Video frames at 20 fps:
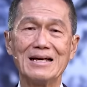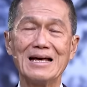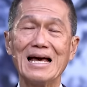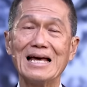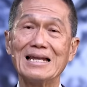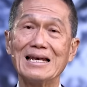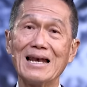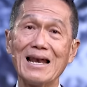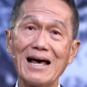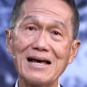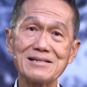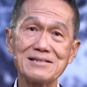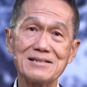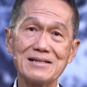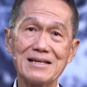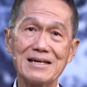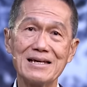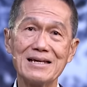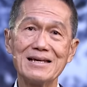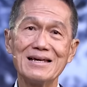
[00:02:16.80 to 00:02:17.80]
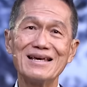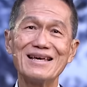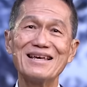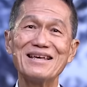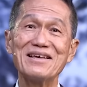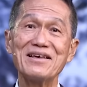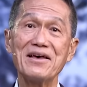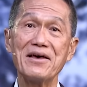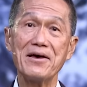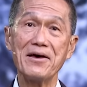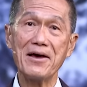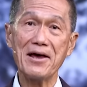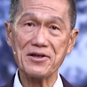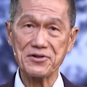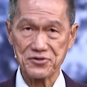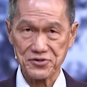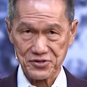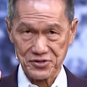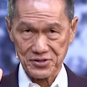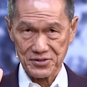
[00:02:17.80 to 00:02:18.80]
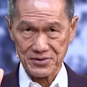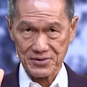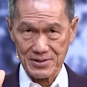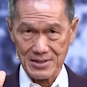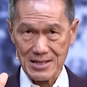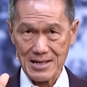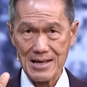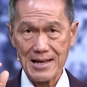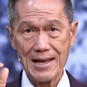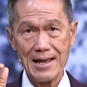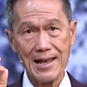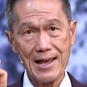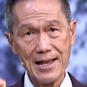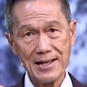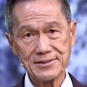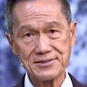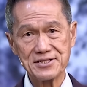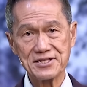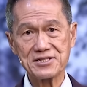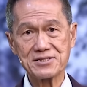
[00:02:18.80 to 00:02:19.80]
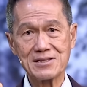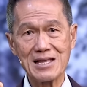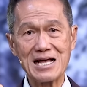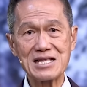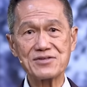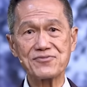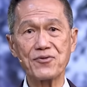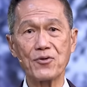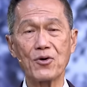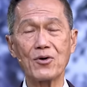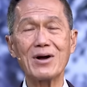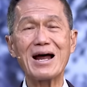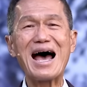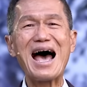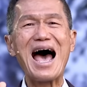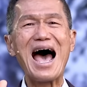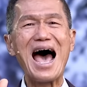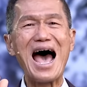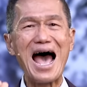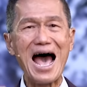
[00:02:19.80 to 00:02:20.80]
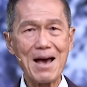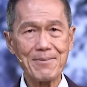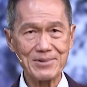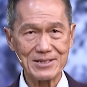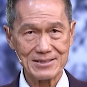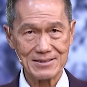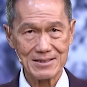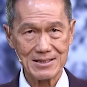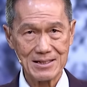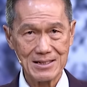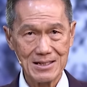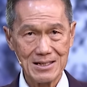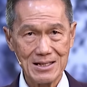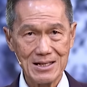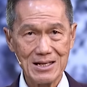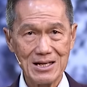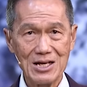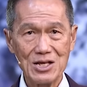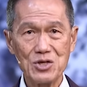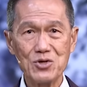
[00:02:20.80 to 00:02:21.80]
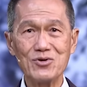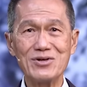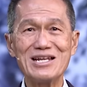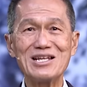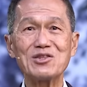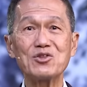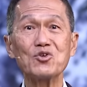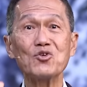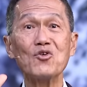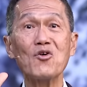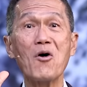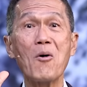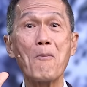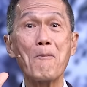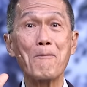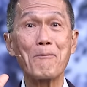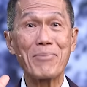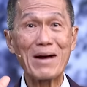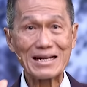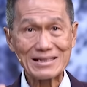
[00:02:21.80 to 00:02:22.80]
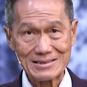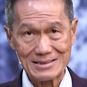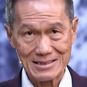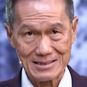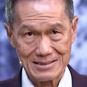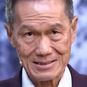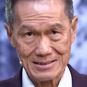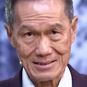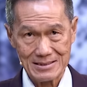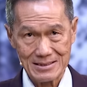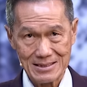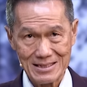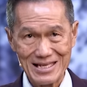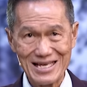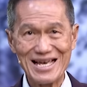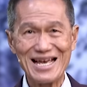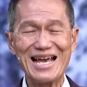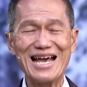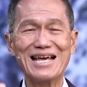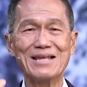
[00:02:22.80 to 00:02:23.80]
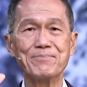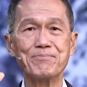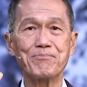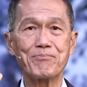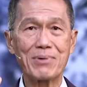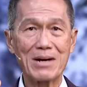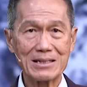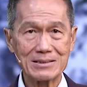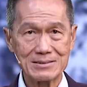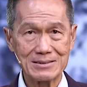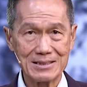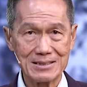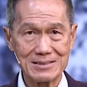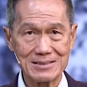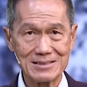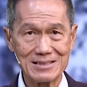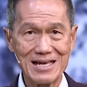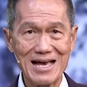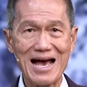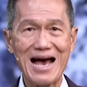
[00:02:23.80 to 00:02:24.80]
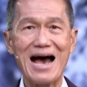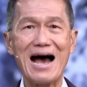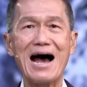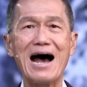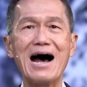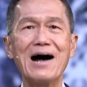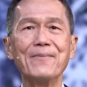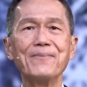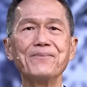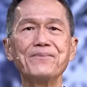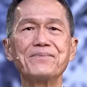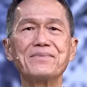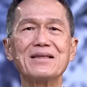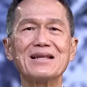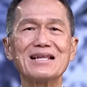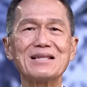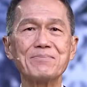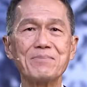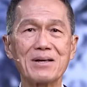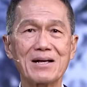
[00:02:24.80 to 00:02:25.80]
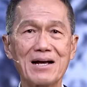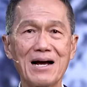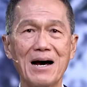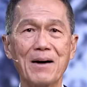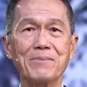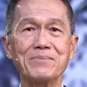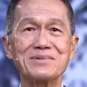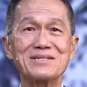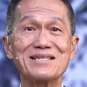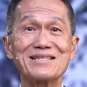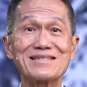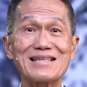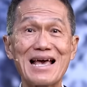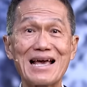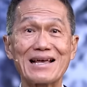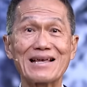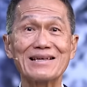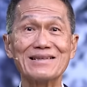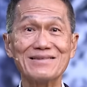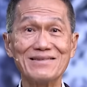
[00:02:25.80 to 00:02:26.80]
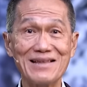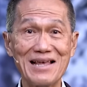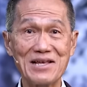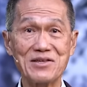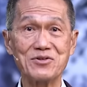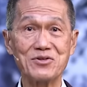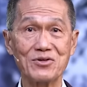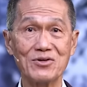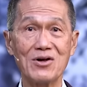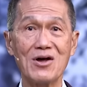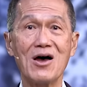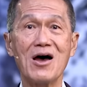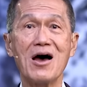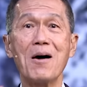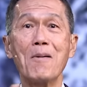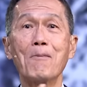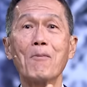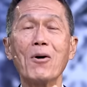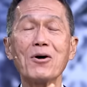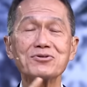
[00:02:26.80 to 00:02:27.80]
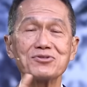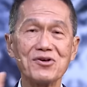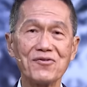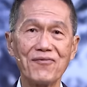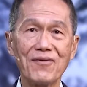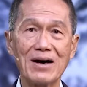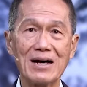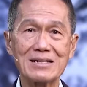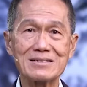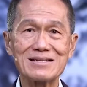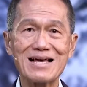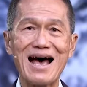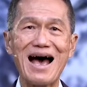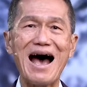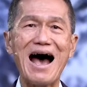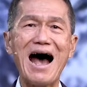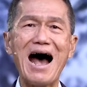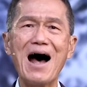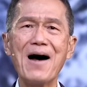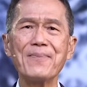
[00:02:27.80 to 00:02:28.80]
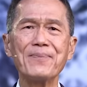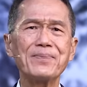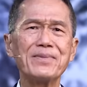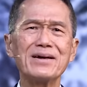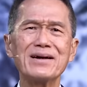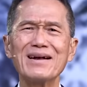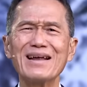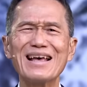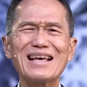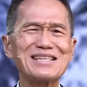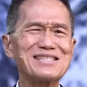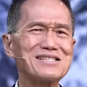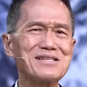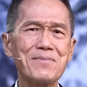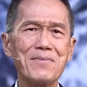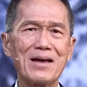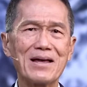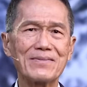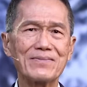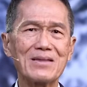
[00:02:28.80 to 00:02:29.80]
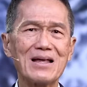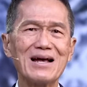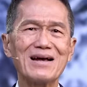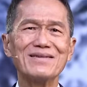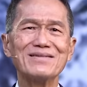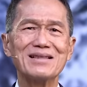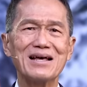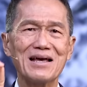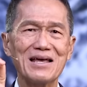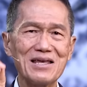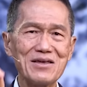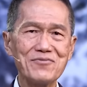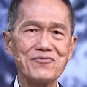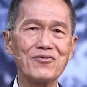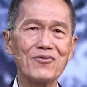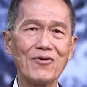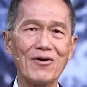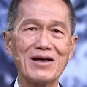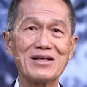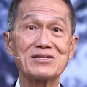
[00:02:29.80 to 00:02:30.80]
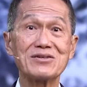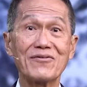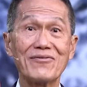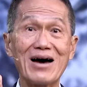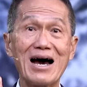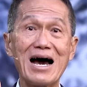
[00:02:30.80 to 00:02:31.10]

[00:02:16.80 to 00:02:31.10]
And lastly, H. H stands for habit. You need to practice and practice until it becomes second nature. Most of us underestimate the influence of